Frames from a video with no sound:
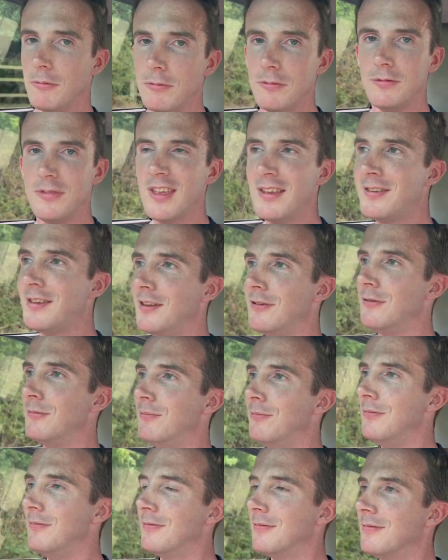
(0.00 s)
This is
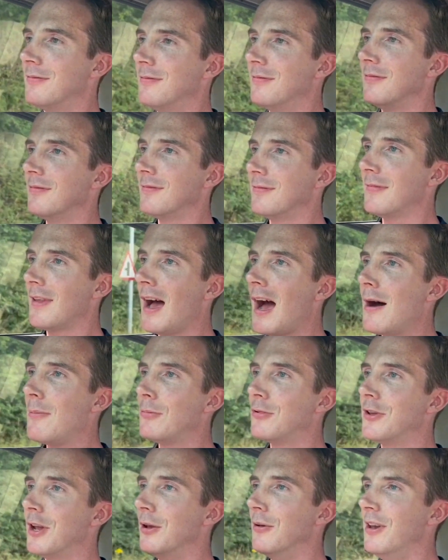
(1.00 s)

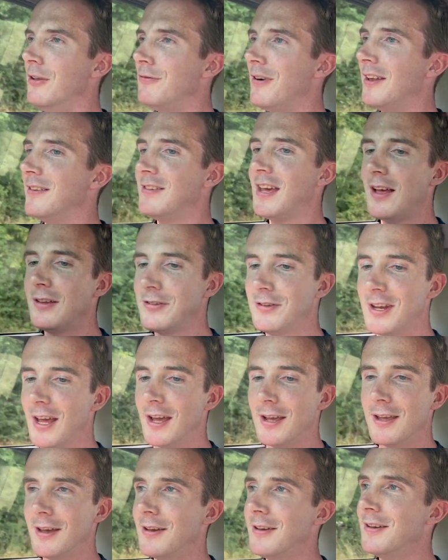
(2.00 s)
absolutely fantastic.
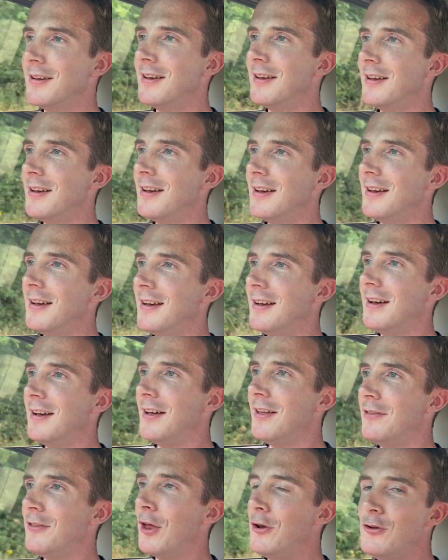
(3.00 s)

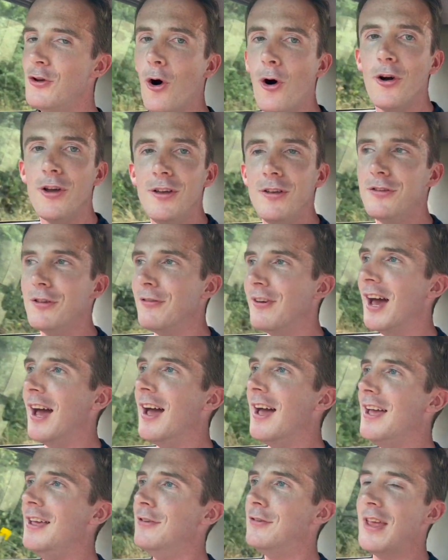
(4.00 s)
The noise of it
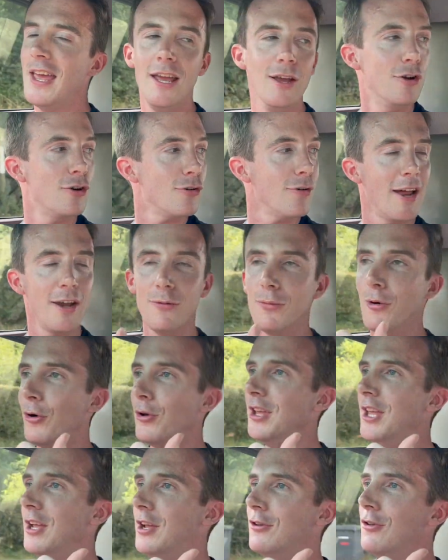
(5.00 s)
is incredible.
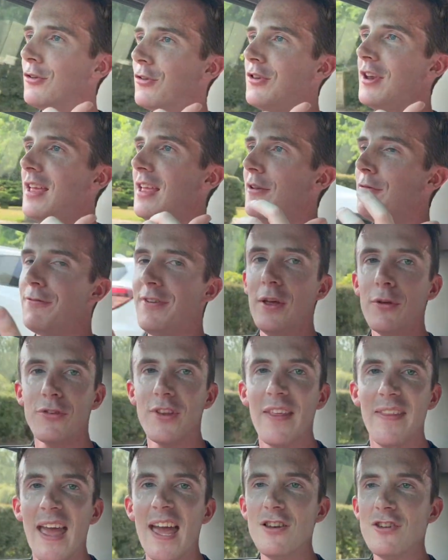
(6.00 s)
You can just, it feels
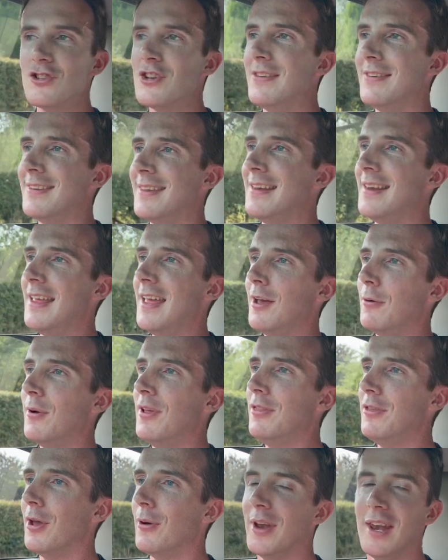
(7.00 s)
like the engine's in here
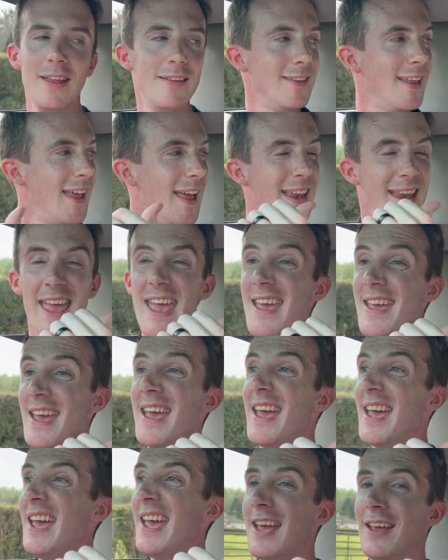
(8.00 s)
with you, and it
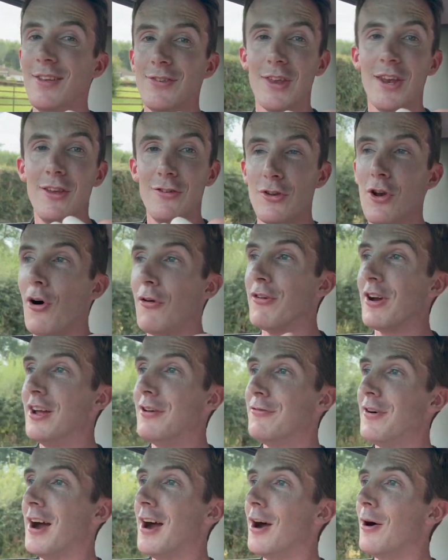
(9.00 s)
is, and it's not very
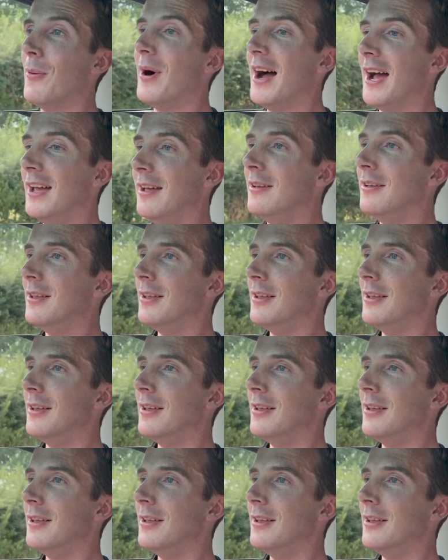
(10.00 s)
far away.